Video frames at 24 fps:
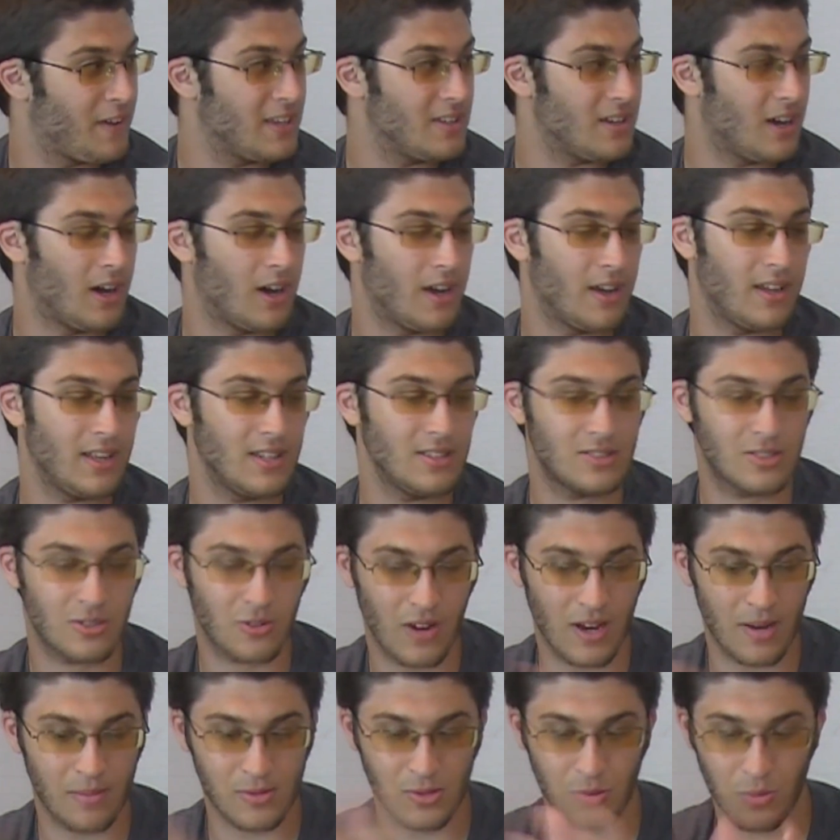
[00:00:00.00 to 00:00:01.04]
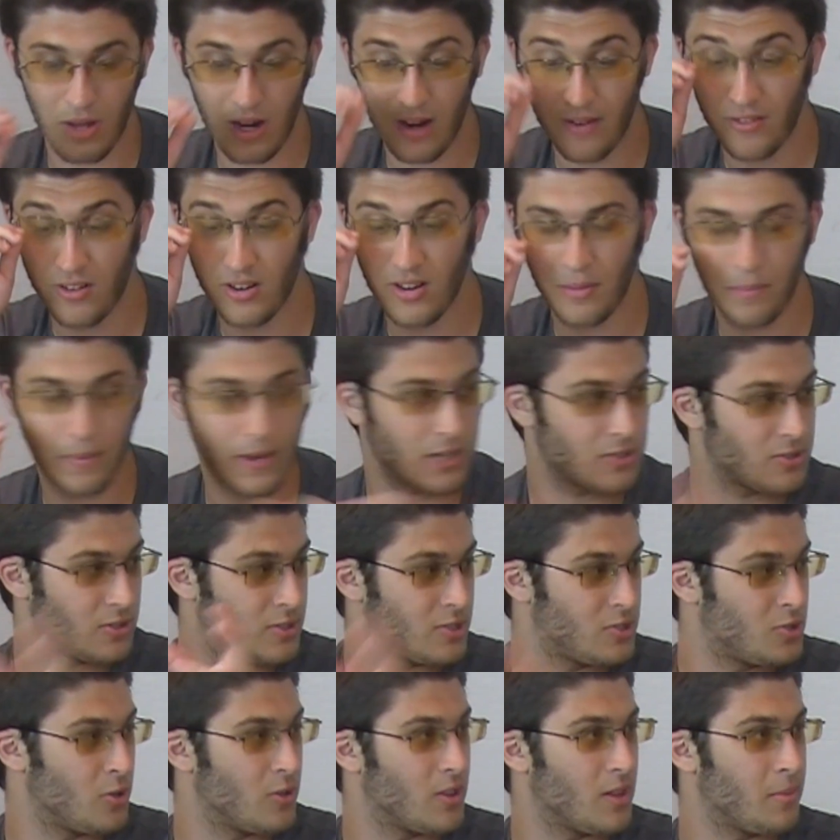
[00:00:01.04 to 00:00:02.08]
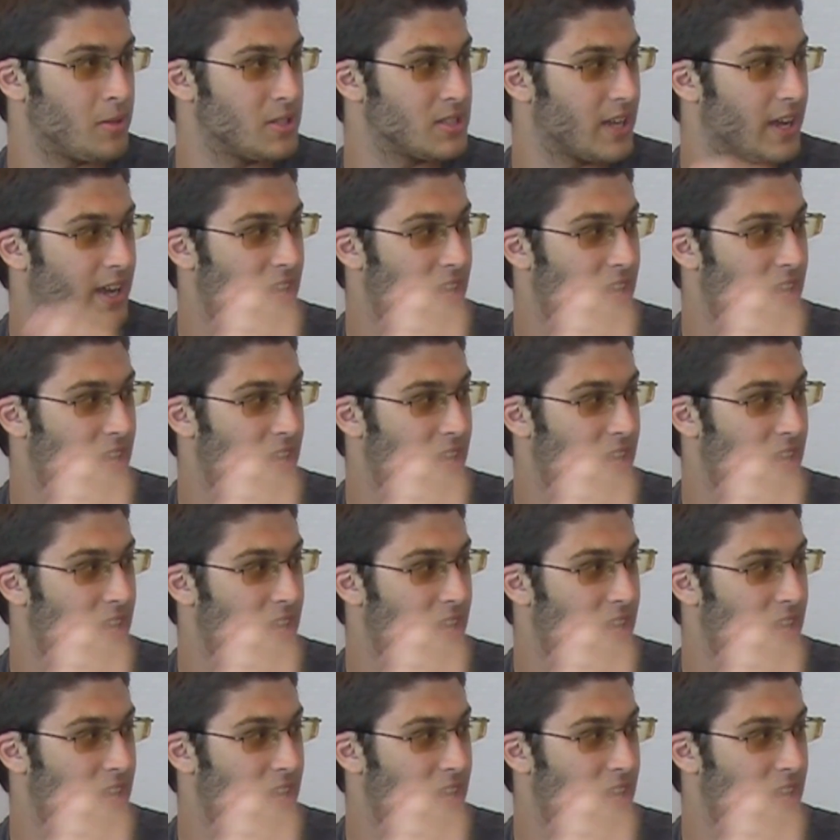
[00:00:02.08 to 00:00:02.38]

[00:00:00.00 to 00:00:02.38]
Instagrams or whatever a picture of the two of them.